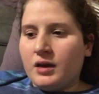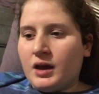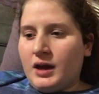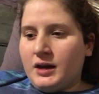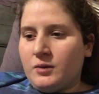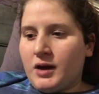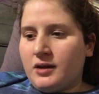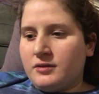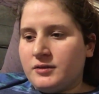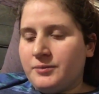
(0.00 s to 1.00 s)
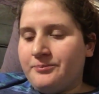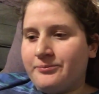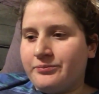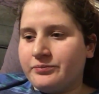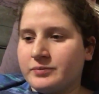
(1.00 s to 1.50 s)
Anyways,
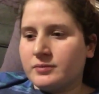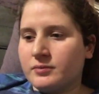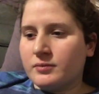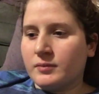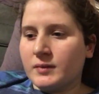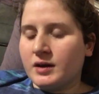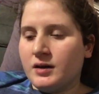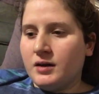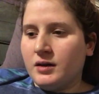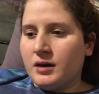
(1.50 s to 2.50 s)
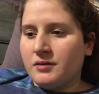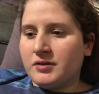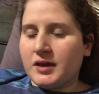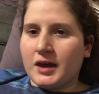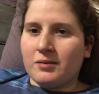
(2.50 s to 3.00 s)
I
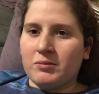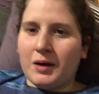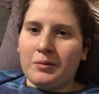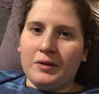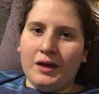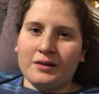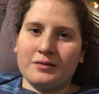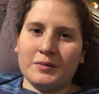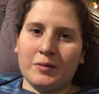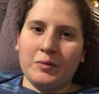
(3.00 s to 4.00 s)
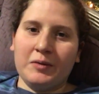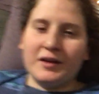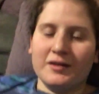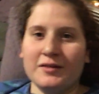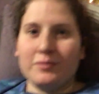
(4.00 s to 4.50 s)
feel like I'm babbling, maybe
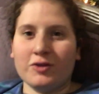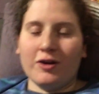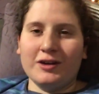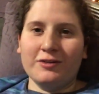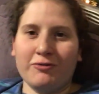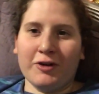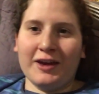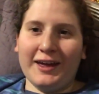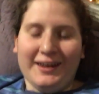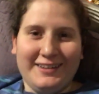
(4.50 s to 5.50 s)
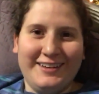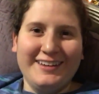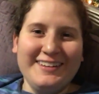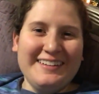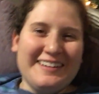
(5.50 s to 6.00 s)
because I'm trying to forget
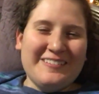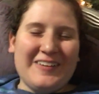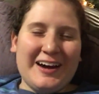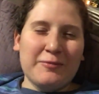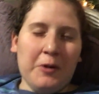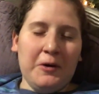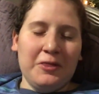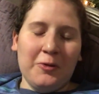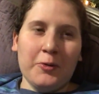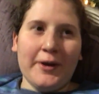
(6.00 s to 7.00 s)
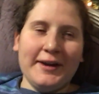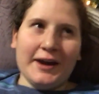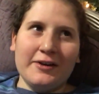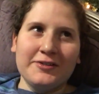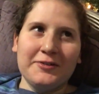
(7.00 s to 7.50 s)
what I'm going through right now,